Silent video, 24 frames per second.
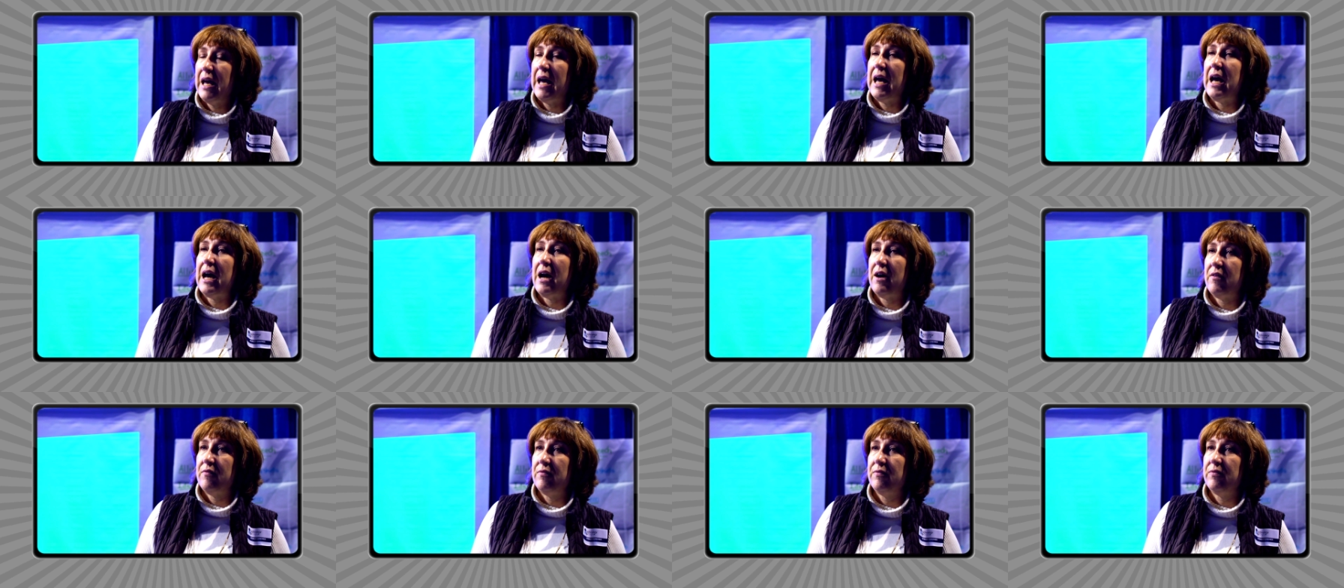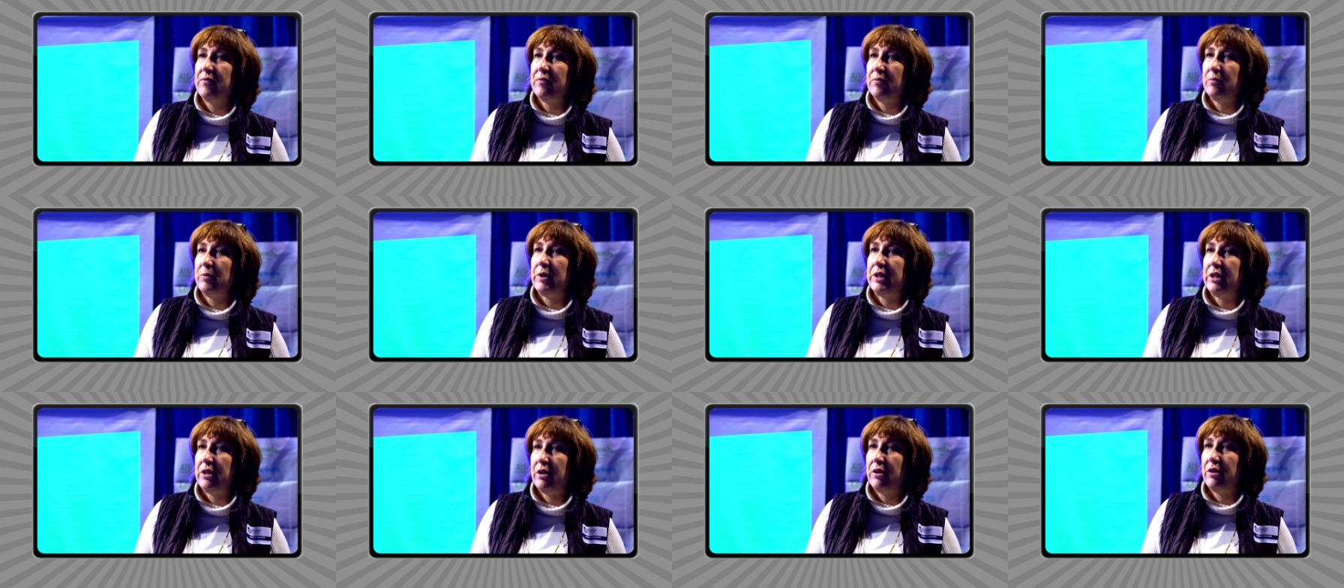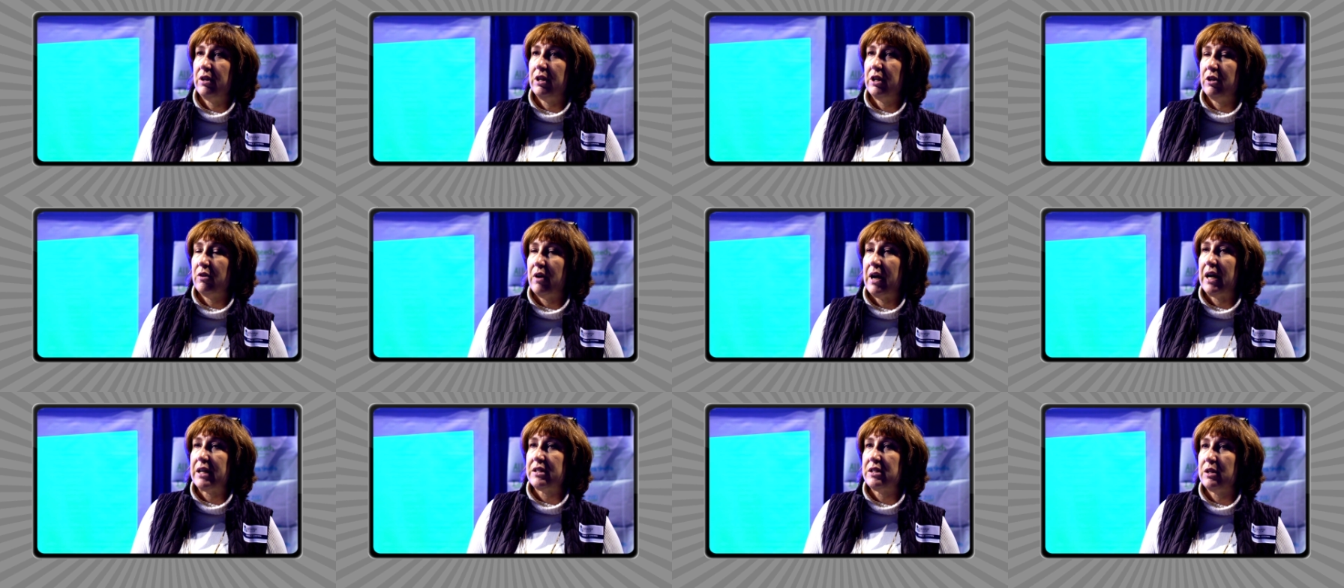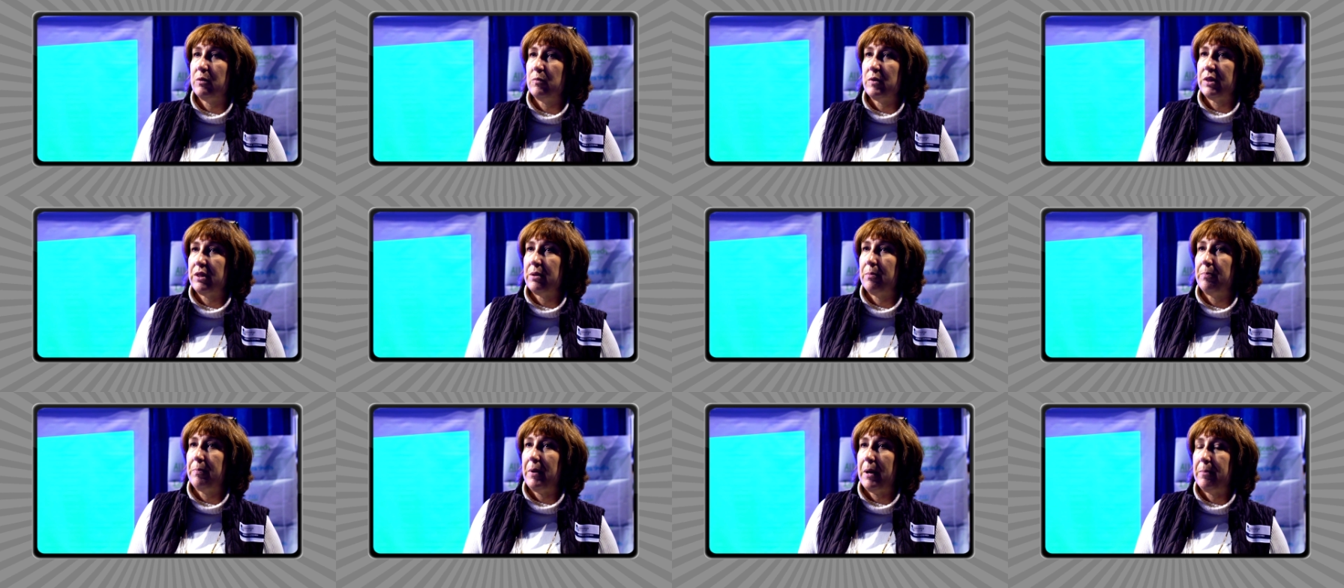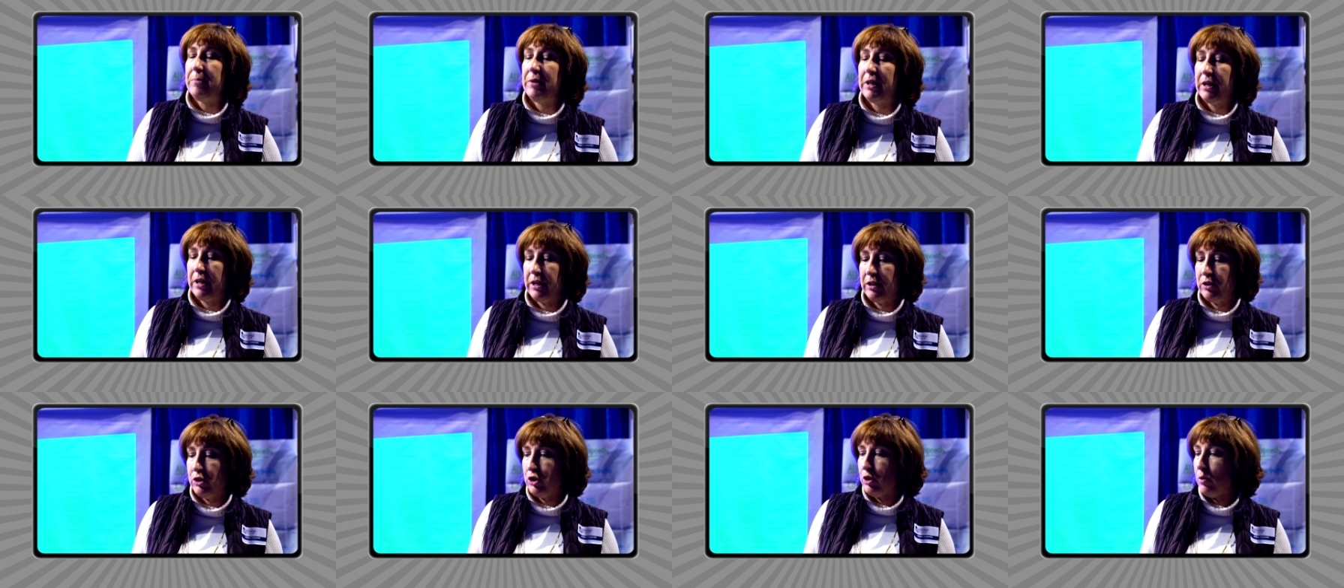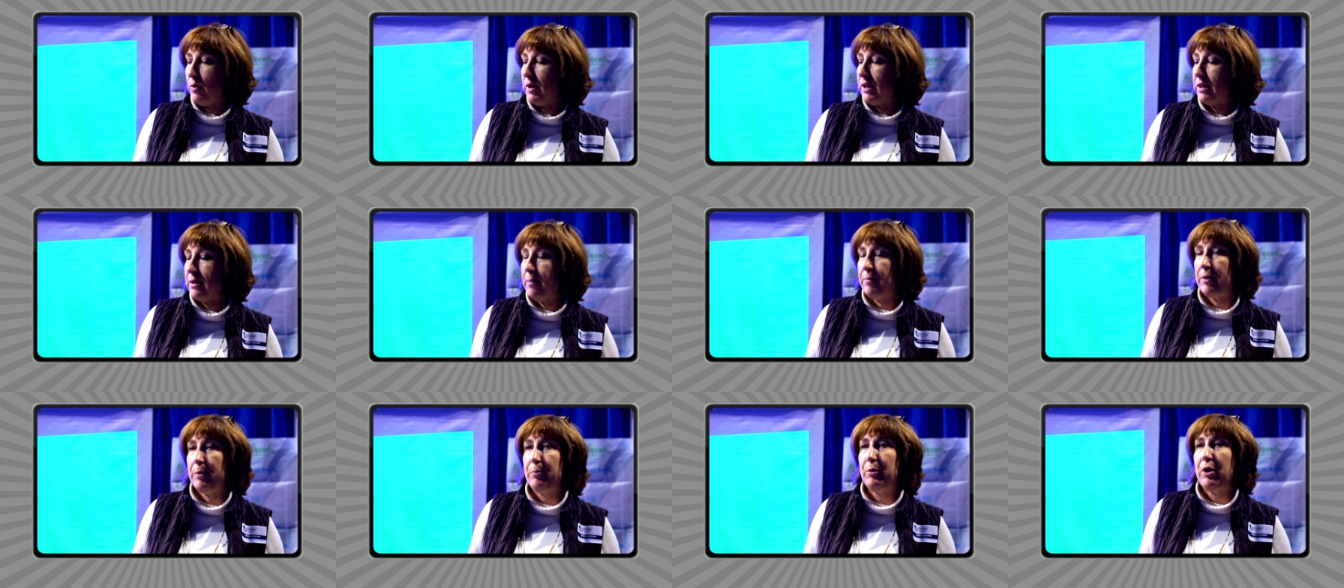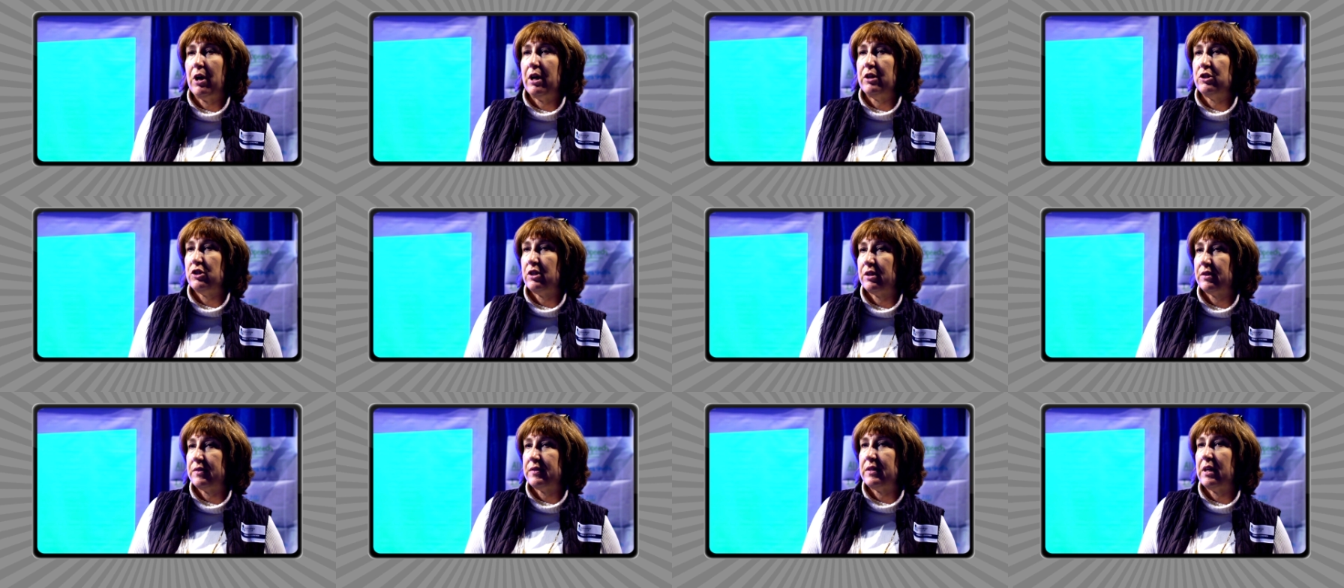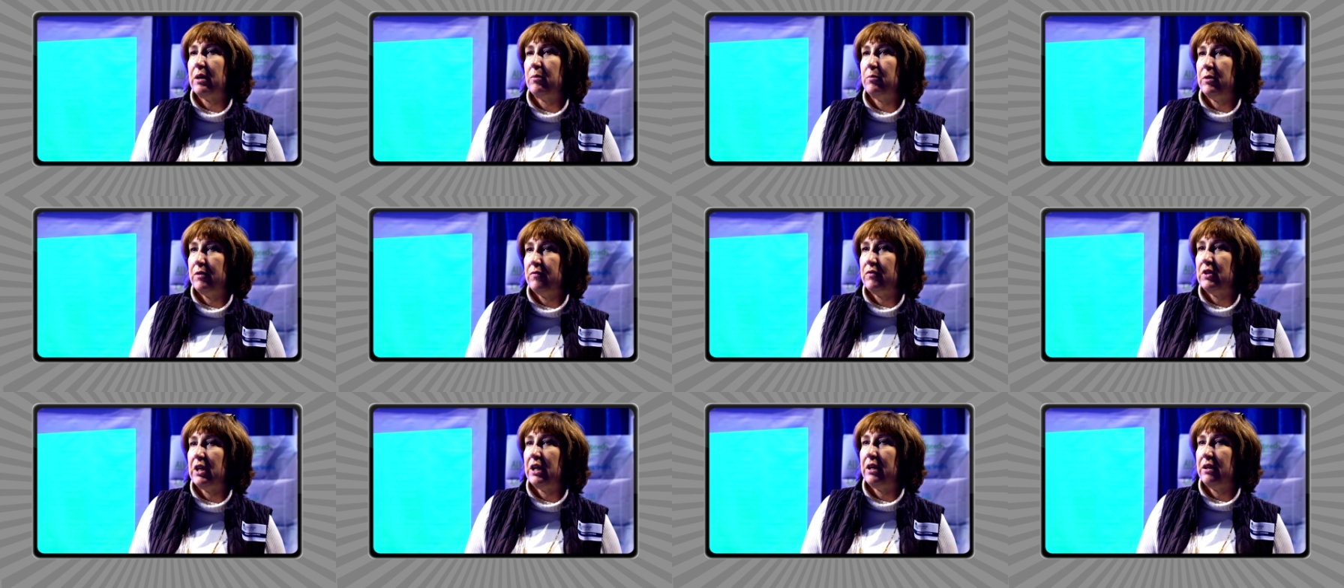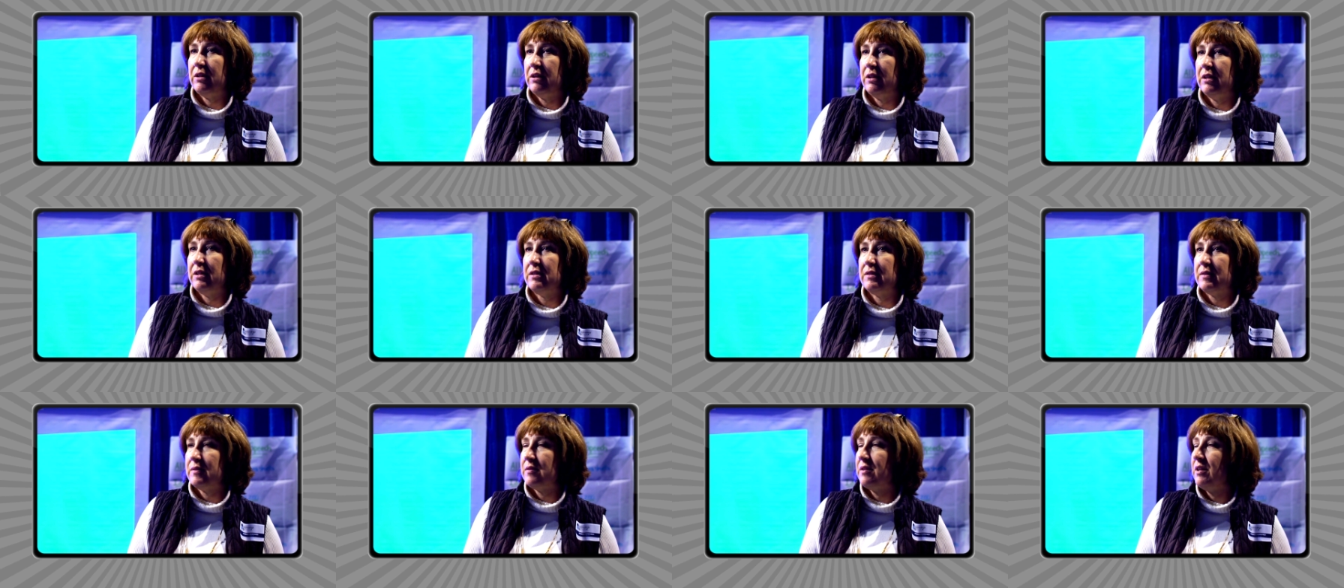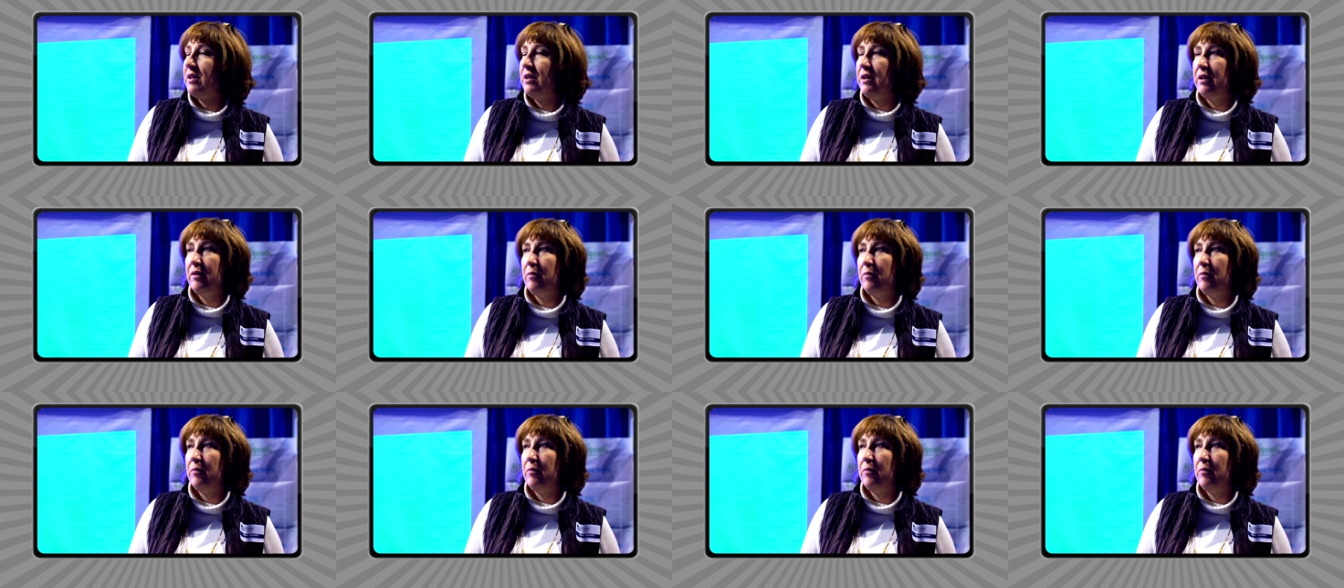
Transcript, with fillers: have when they're interacting with the public and showing them the projects that we've done is